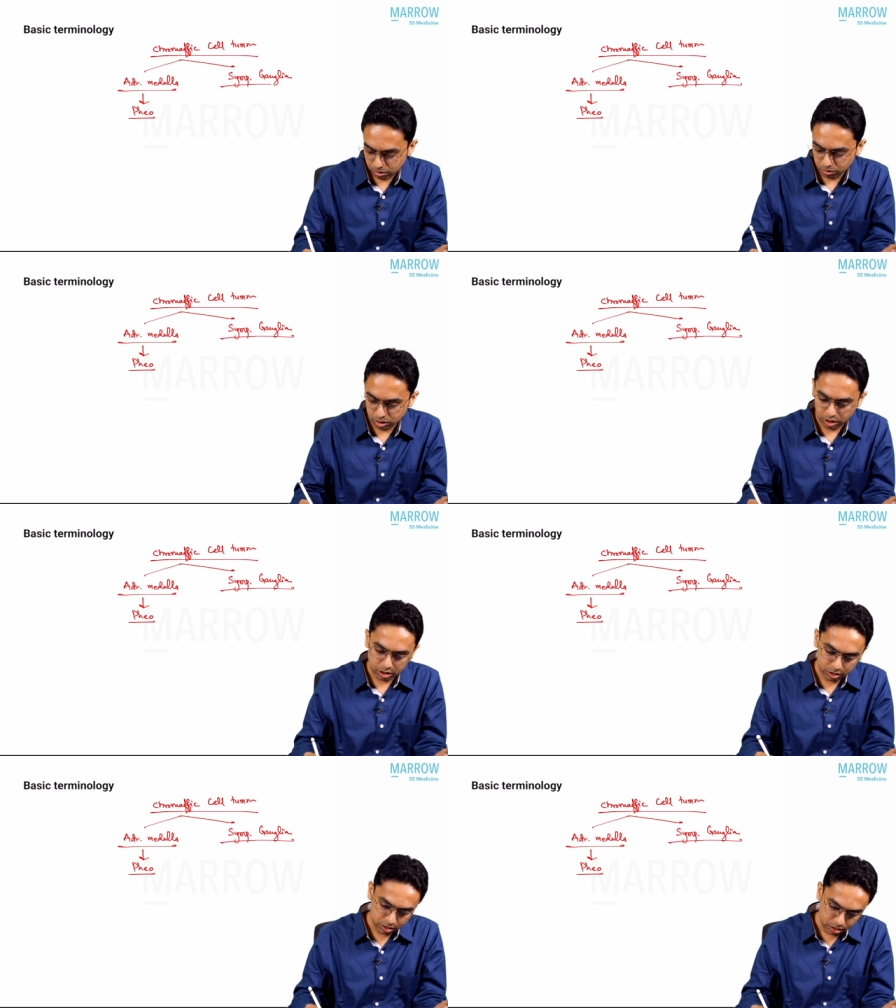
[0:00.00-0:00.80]
Okay,
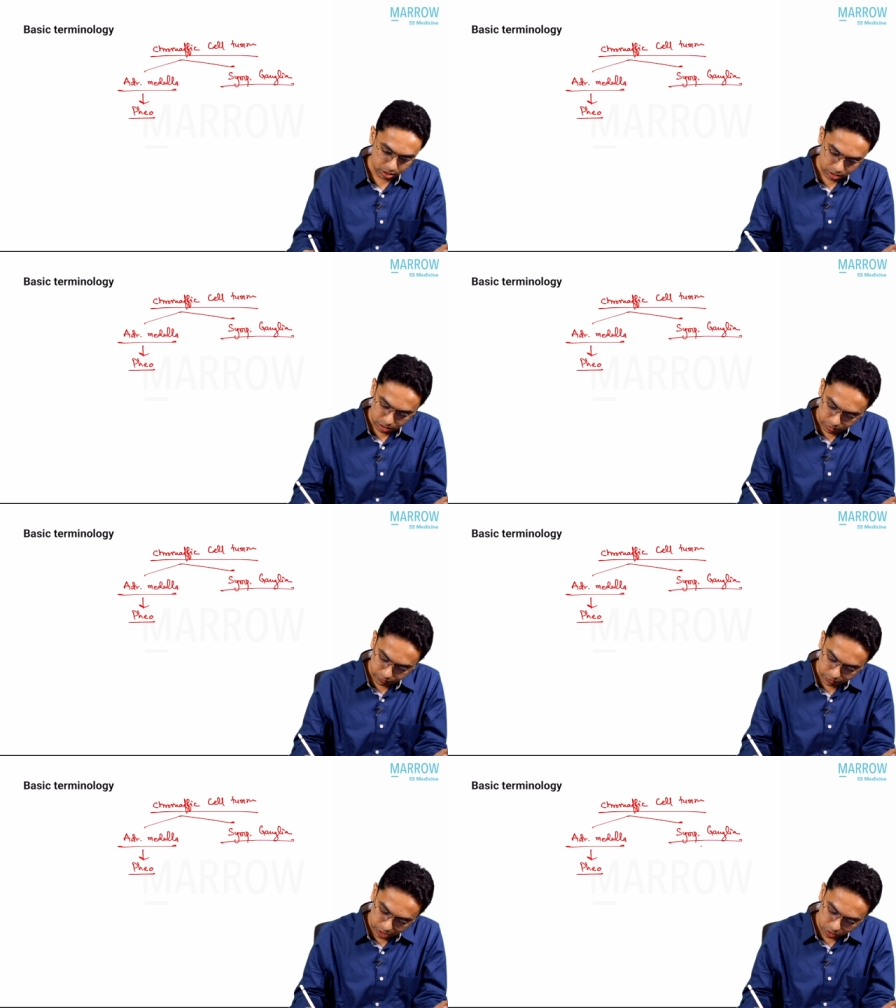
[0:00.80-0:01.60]

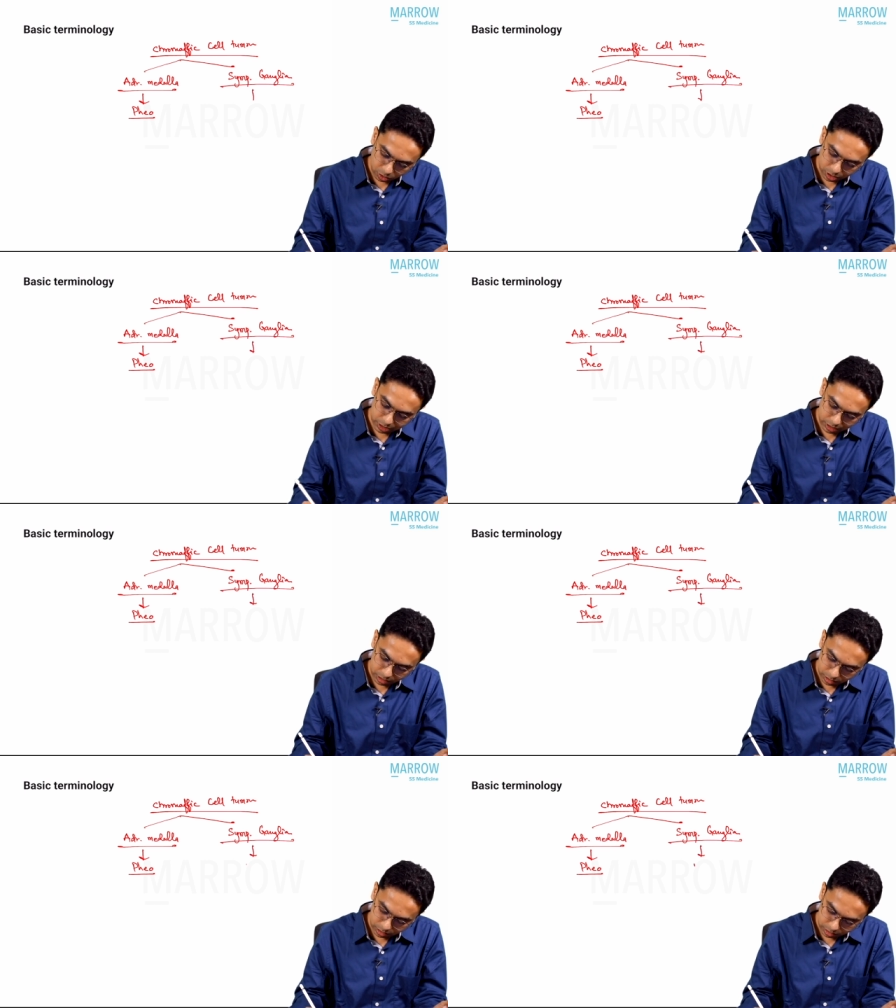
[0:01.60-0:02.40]
we call
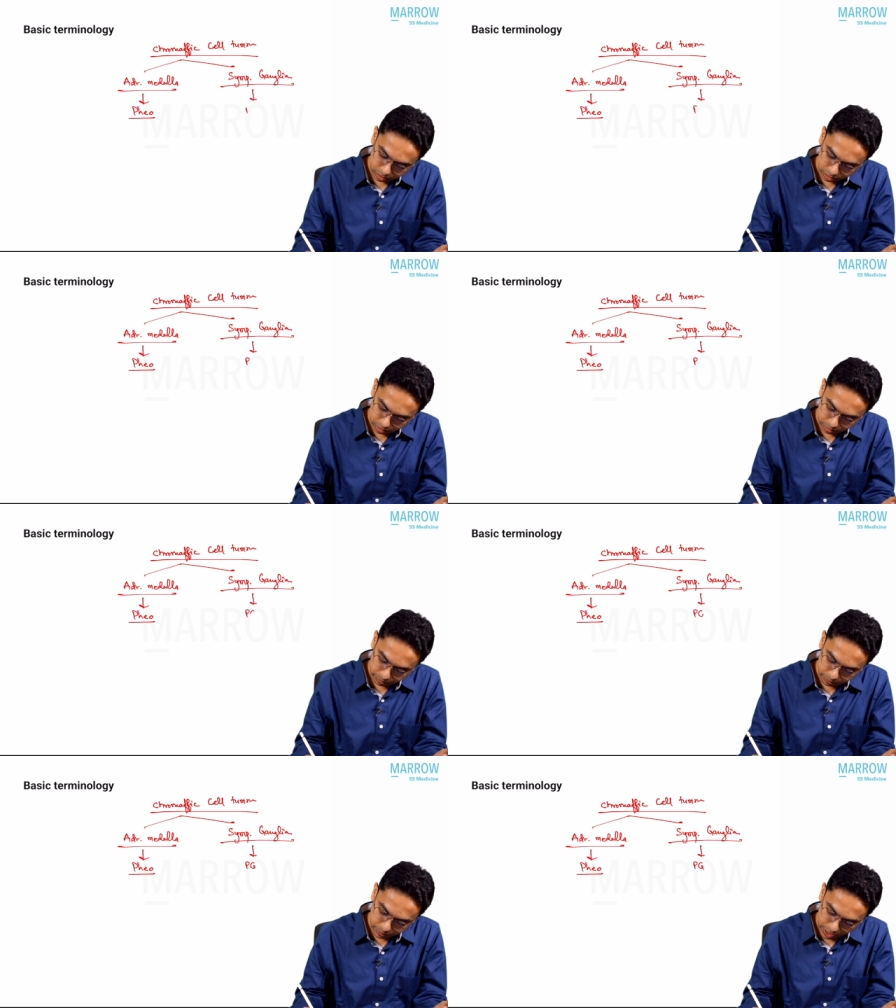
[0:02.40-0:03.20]
it
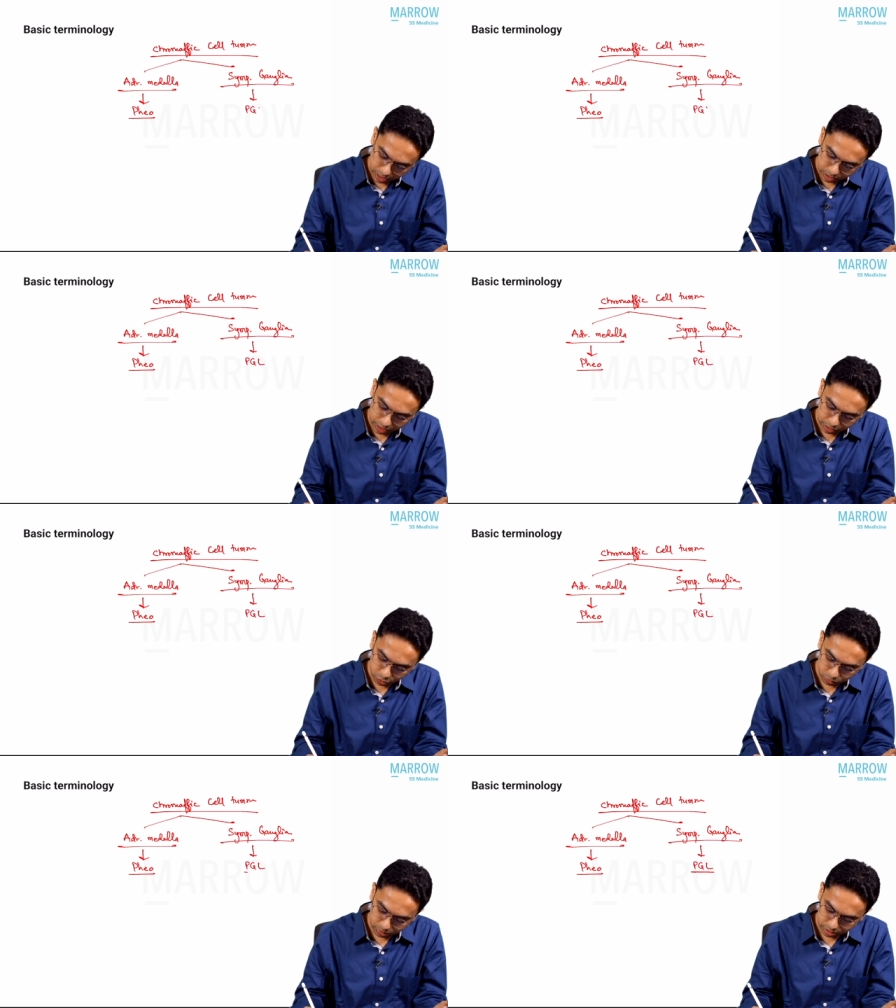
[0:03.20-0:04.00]

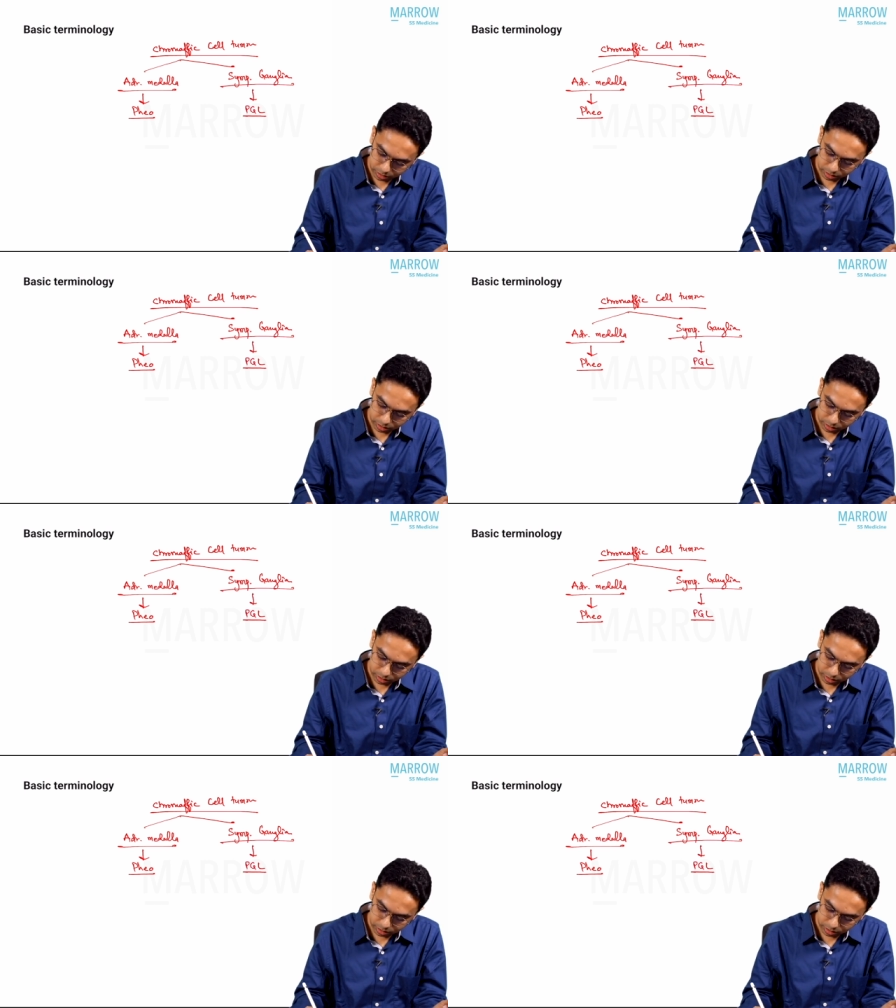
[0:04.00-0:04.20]
paraganglioma.